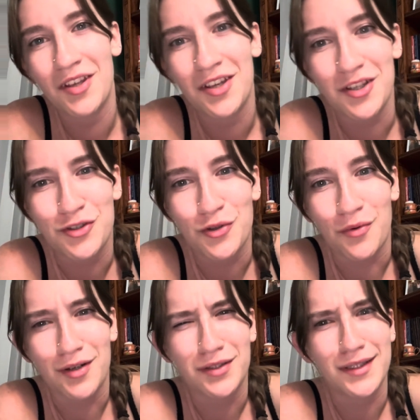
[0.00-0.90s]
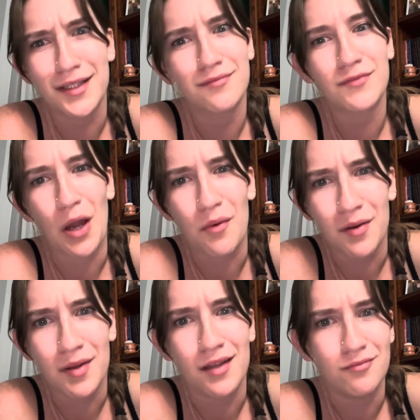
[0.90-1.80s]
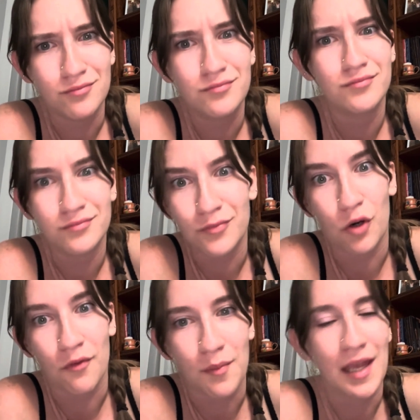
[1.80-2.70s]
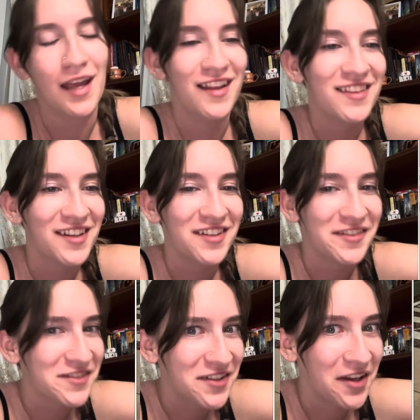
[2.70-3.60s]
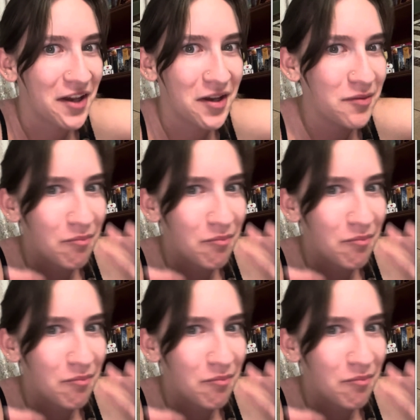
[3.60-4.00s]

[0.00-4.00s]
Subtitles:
historically that would have been more of a man than it is today,